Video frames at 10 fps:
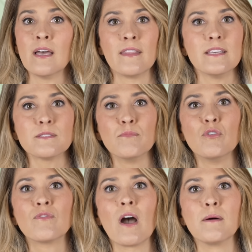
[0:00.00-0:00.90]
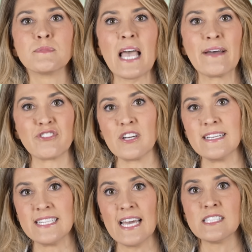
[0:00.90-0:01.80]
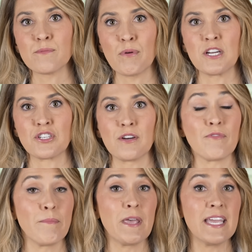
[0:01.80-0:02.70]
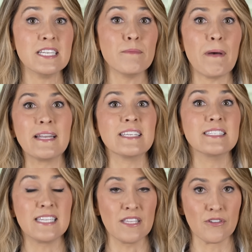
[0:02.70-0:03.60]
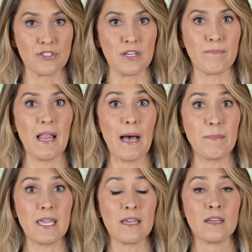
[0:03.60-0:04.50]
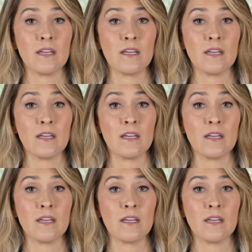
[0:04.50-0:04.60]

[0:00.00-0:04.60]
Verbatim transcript: This move comes after intense pressure from the independent dealership lobby.